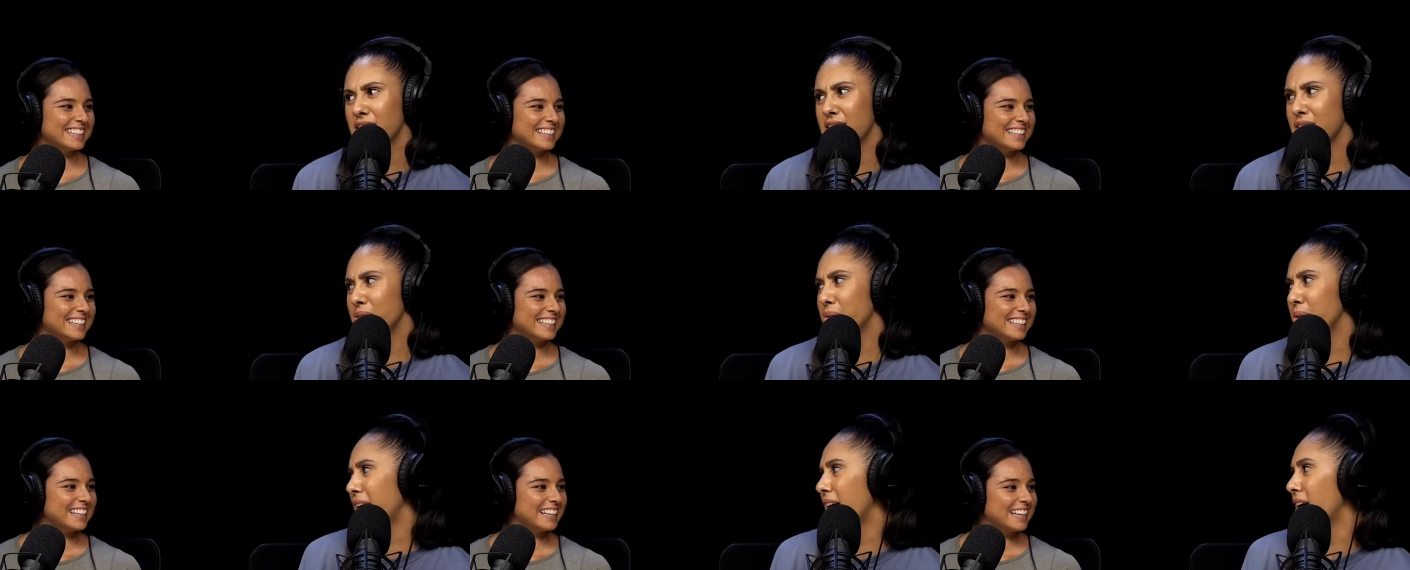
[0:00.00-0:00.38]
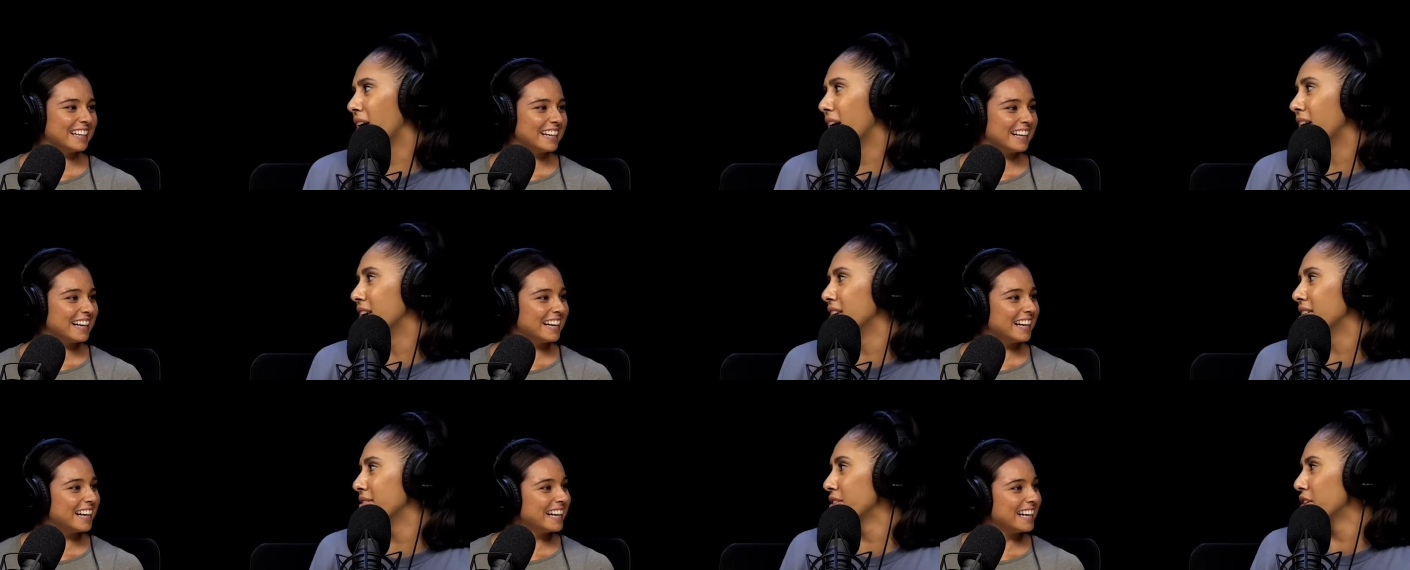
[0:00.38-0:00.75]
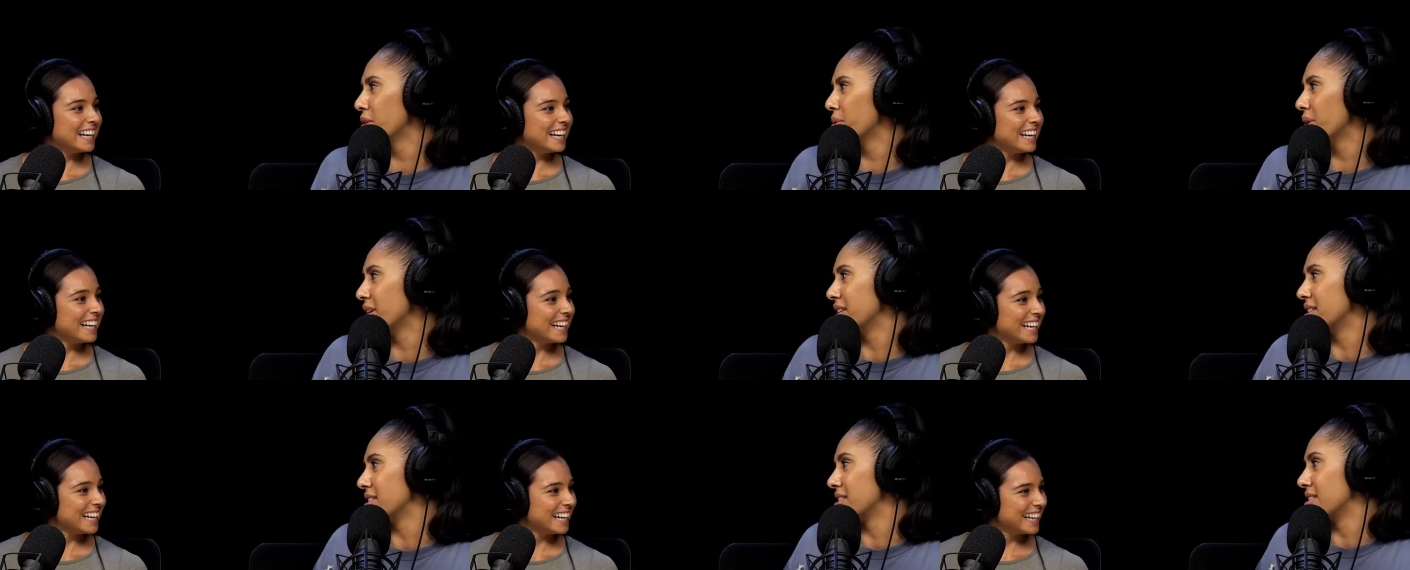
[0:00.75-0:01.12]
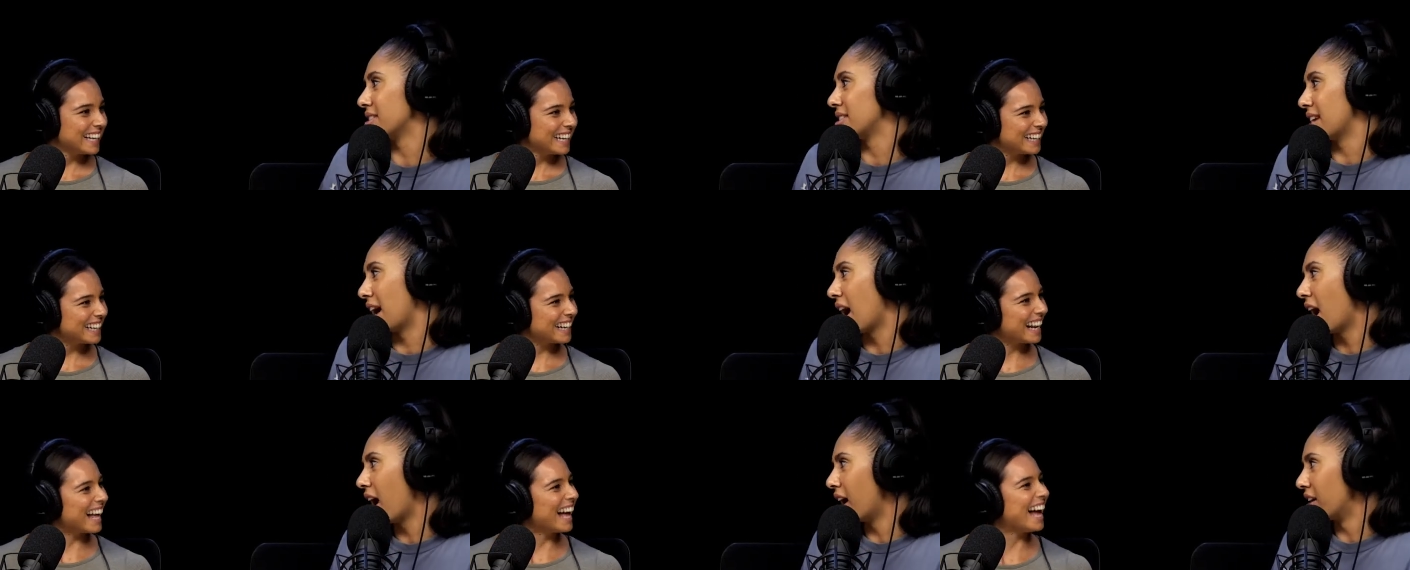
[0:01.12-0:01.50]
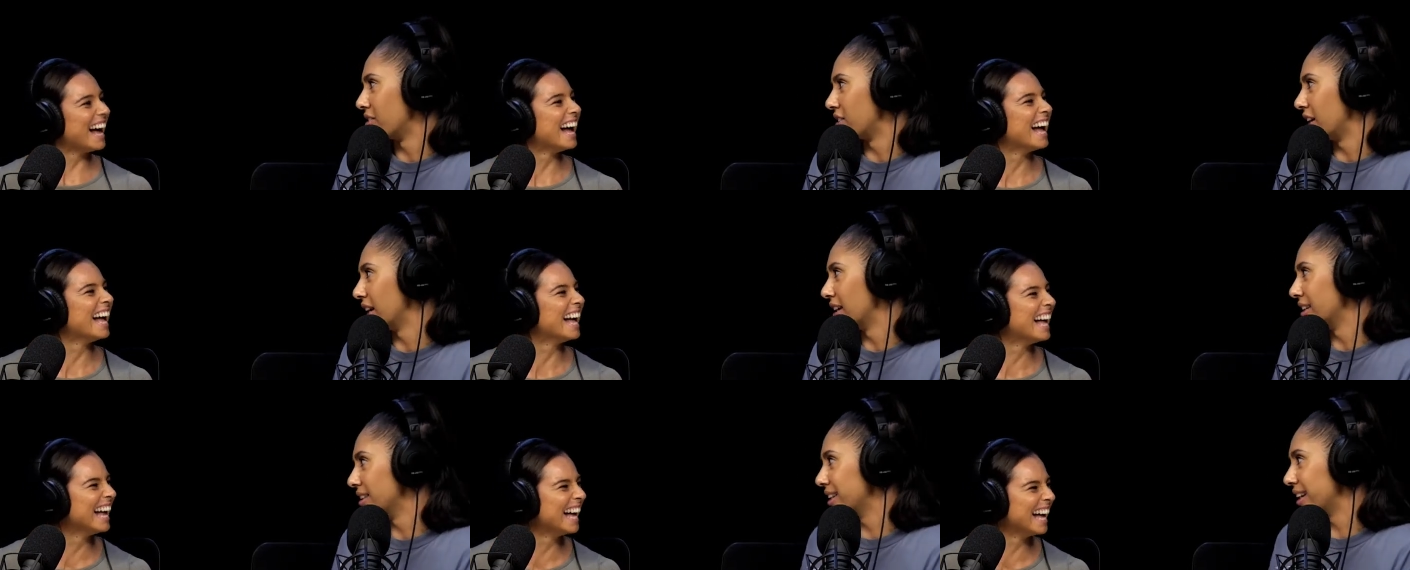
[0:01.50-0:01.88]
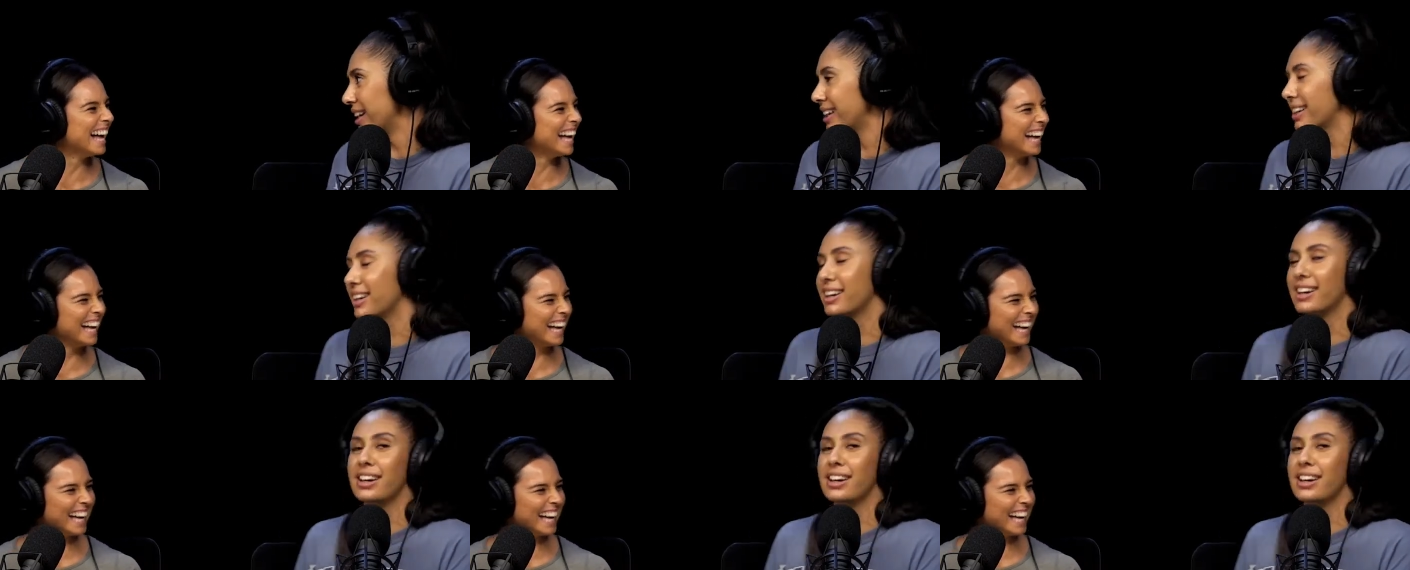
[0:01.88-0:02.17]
Speaker 1: wow, I don't even know where to start really.